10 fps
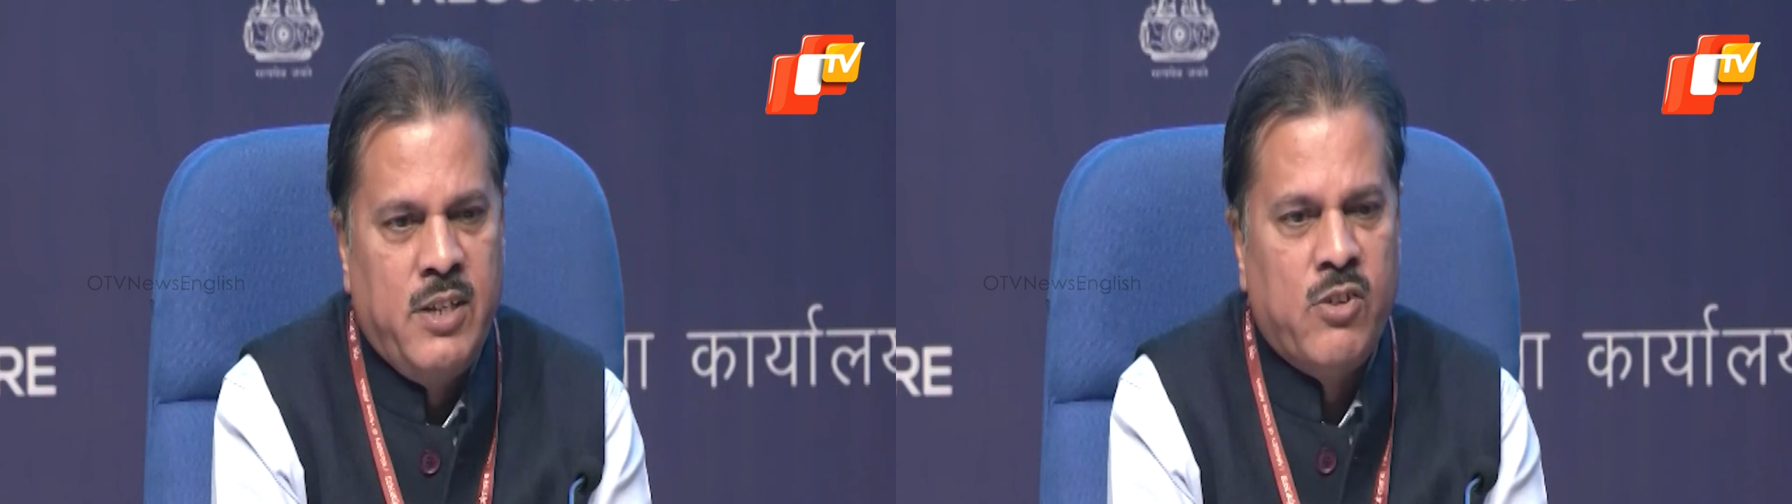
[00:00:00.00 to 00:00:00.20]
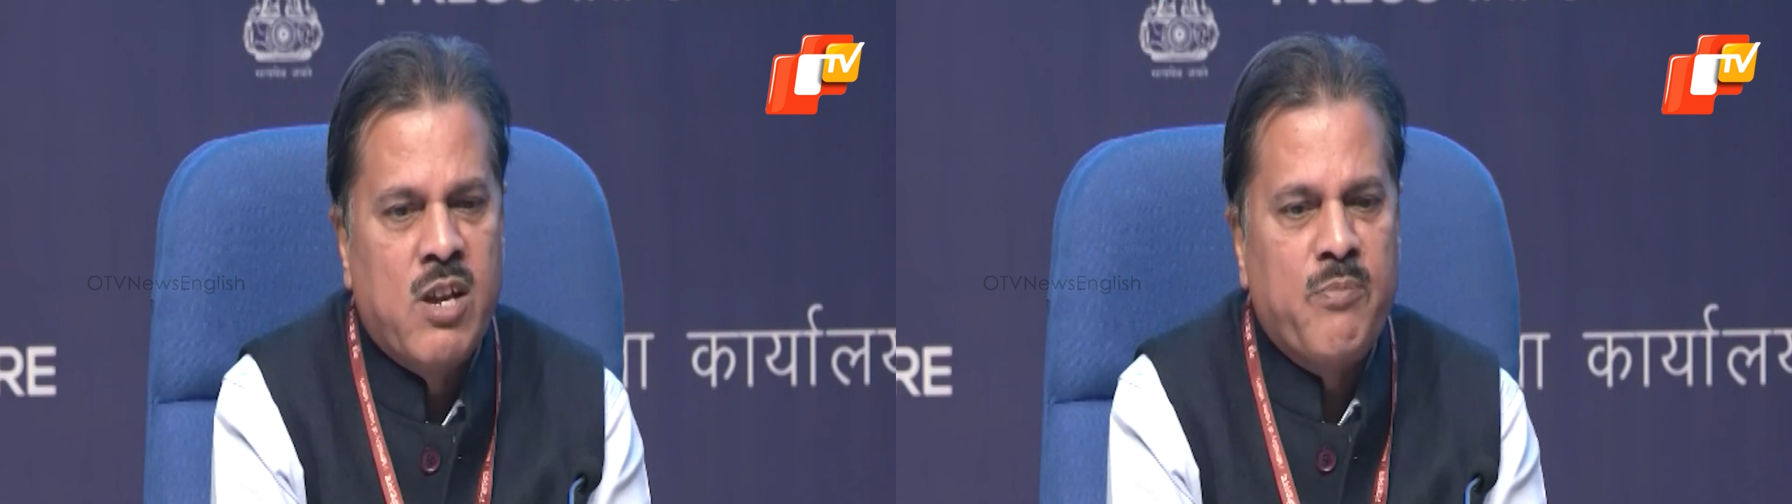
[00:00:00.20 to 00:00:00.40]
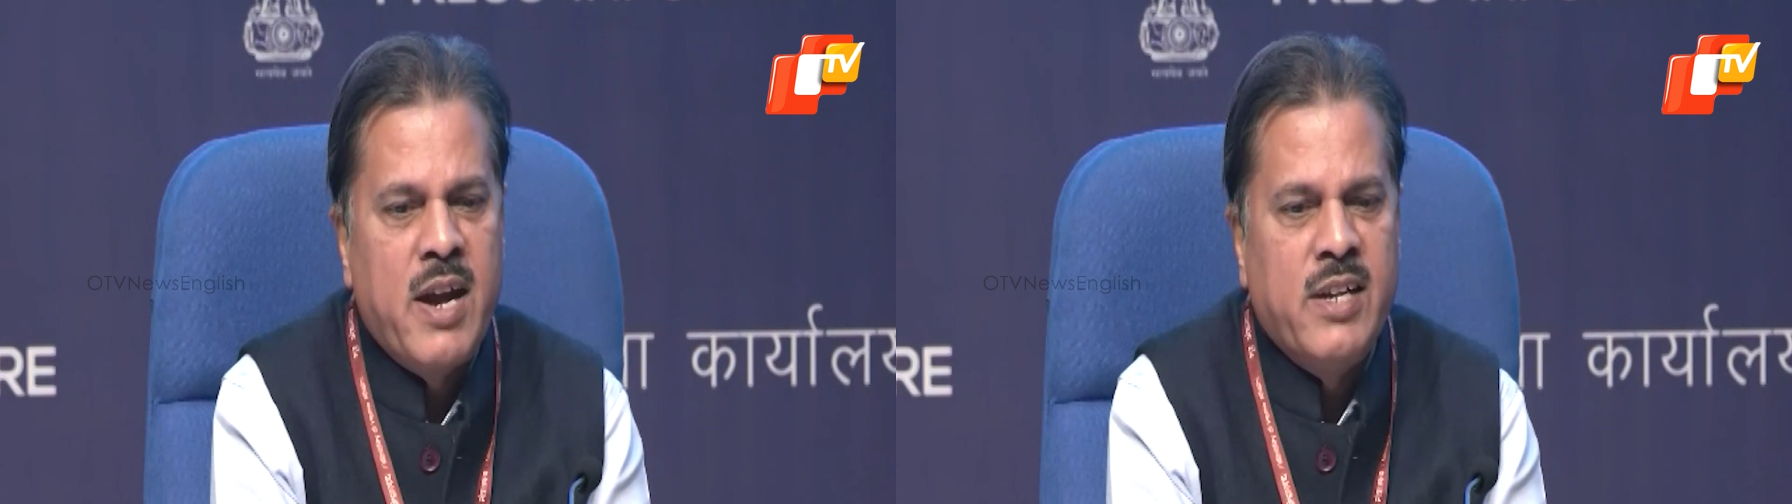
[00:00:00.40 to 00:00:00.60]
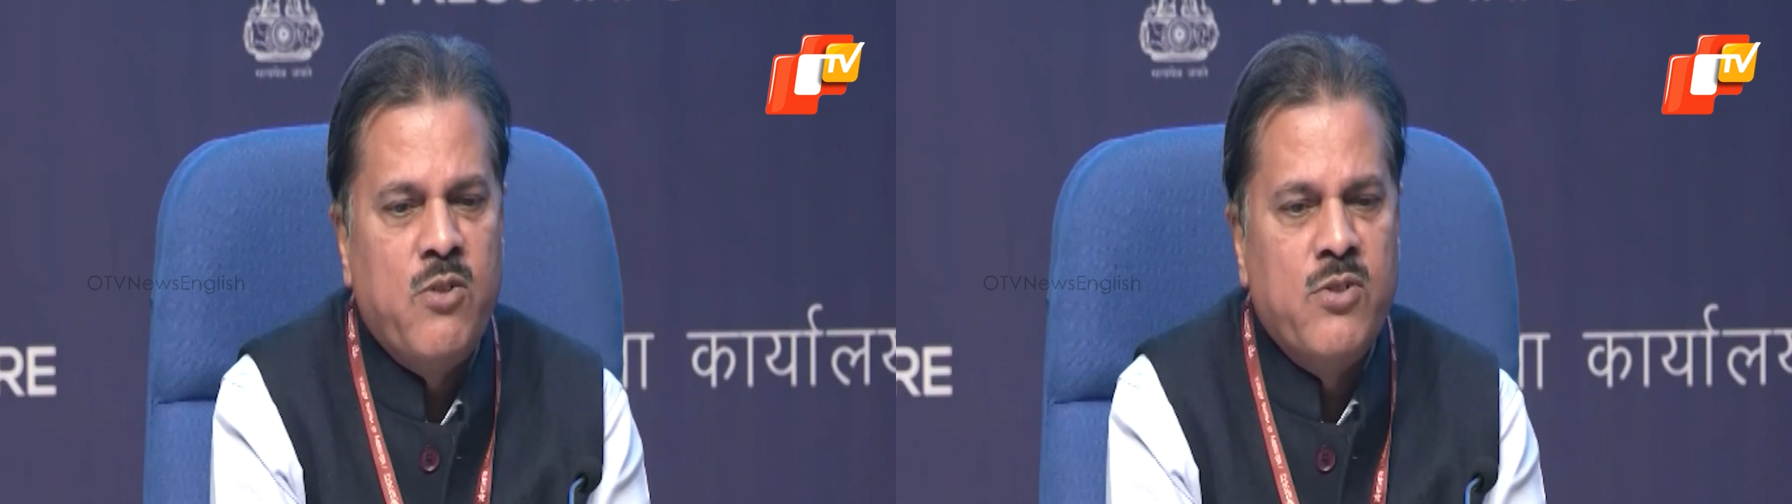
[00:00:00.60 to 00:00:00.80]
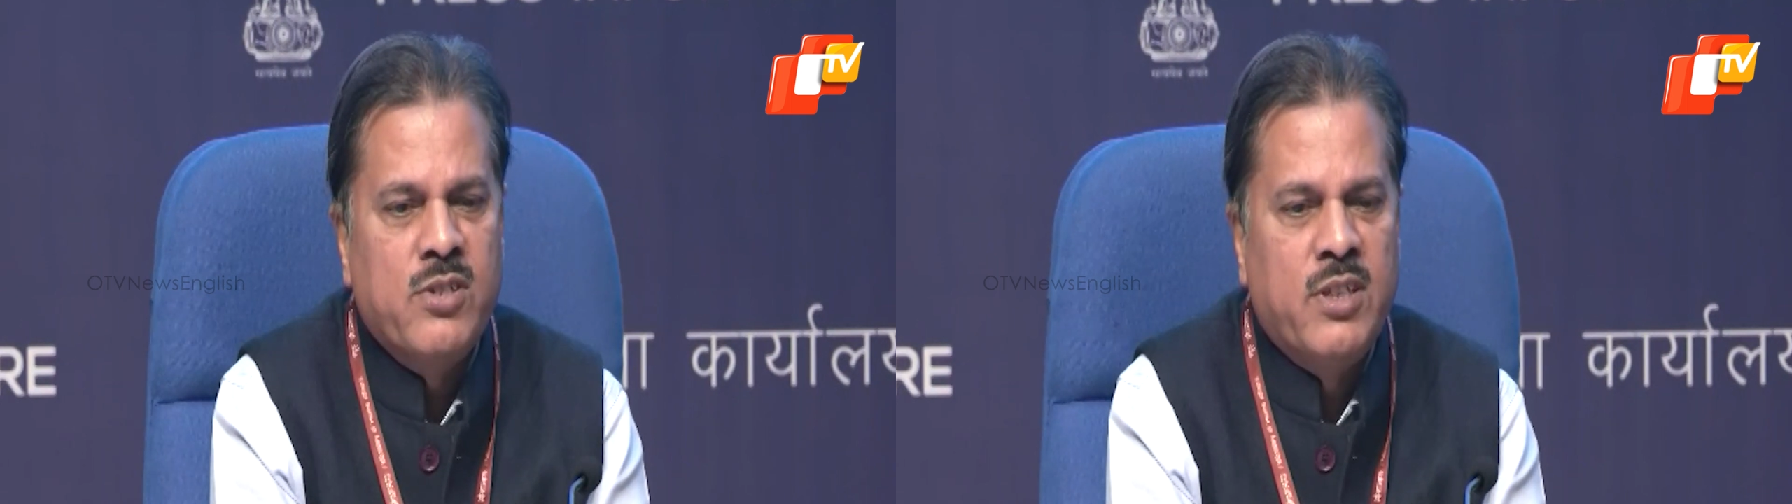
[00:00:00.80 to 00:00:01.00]
You can find
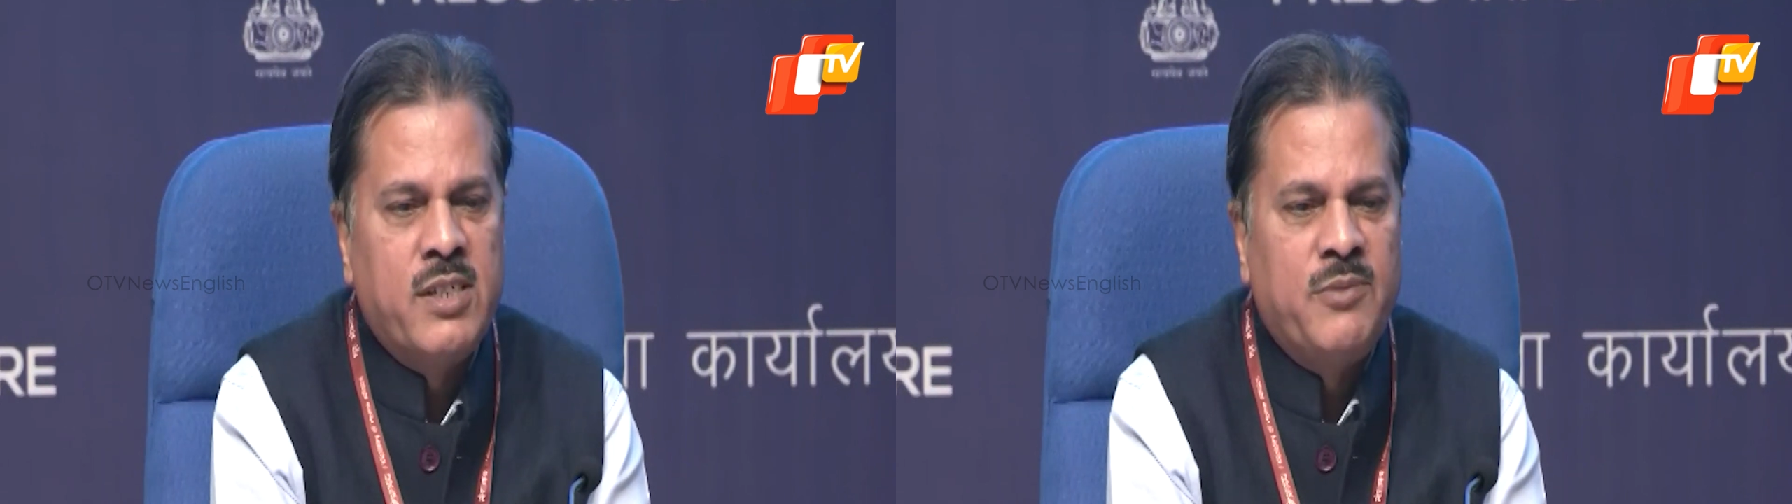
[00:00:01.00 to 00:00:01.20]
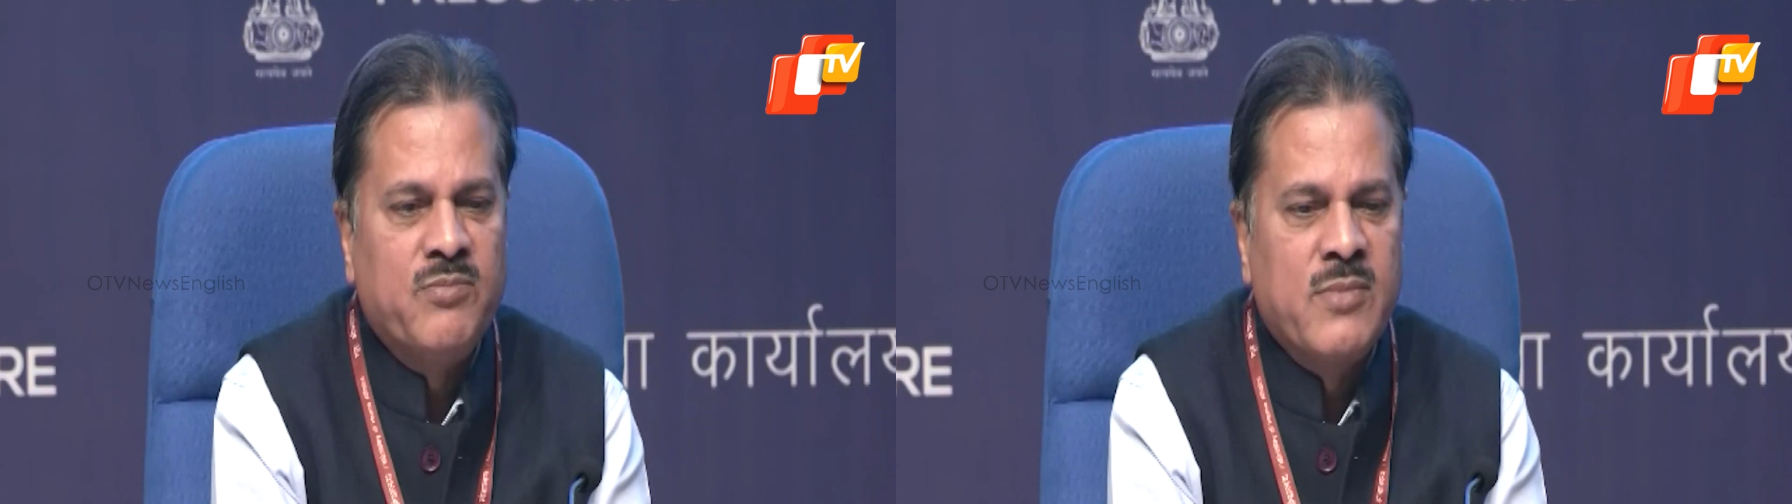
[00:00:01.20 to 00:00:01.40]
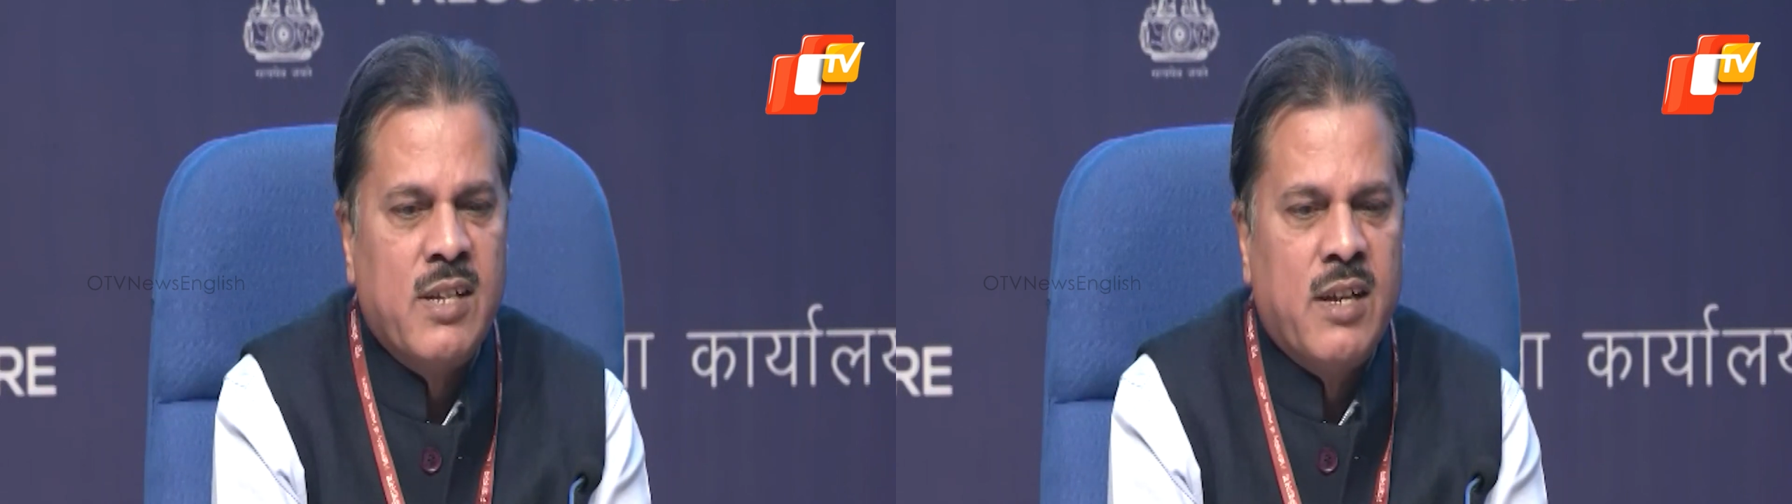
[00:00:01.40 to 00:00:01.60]
out the